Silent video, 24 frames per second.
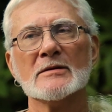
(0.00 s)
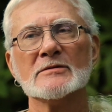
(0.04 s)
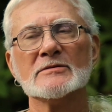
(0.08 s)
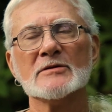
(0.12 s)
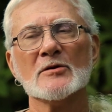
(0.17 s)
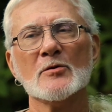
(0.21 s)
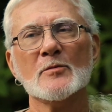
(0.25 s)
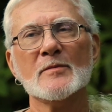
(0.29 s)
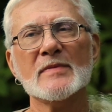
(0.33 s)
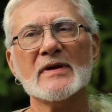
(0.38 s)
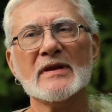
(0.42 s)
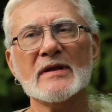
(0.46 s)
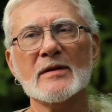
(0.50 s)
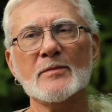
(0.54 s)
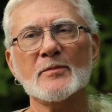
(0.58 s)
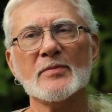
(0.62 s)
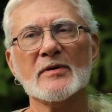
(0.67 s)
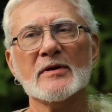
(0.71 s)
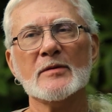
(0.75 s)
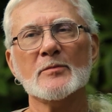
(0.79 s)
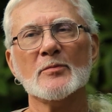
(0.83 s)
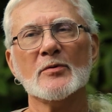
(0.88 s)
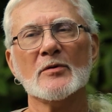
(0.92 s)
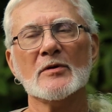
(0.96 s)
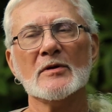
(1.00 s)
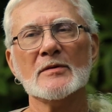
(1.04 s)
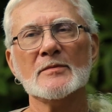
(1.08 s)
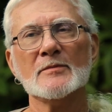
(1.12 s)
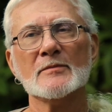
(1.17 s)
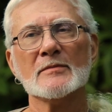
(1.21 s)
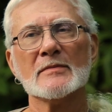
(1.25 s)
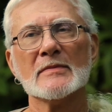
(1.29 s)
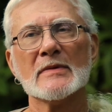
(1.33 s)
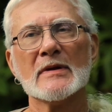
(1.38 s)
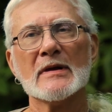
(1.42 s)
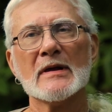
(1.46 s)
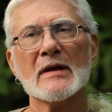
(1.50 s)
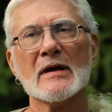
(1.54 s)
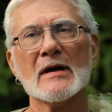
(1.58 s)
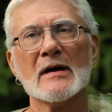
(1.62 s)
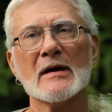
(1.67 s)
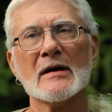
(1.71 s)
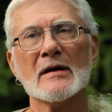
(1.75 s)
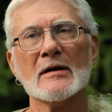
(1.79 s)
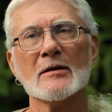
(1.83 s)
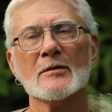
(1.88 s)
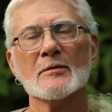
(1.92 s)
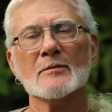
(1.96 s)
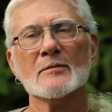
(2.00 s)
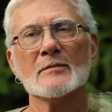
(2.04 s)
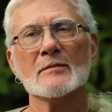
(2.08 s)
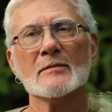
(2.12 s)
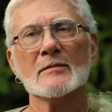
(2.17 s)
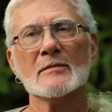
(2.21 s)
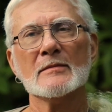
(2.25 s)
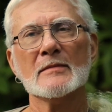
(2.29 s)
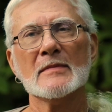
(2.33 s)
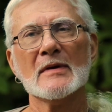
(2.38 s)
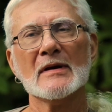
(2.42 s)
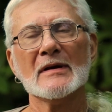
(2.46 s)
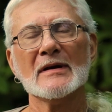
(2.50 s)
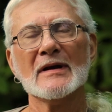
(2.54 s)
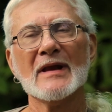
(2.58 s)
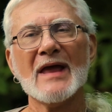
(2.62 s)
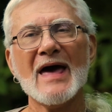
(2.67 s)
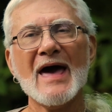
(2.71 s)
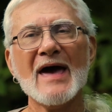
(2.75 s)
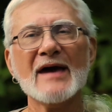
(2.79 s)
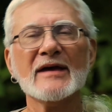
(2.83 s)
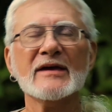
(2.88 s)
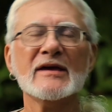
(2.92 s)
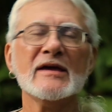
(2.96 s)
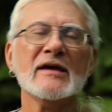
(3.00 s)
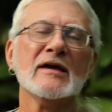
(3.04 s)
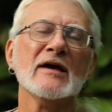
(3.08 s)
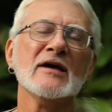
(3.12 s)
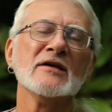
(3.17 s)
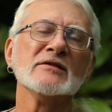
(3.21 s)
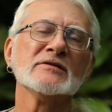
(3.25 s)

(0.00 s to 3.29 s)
So many people, lacking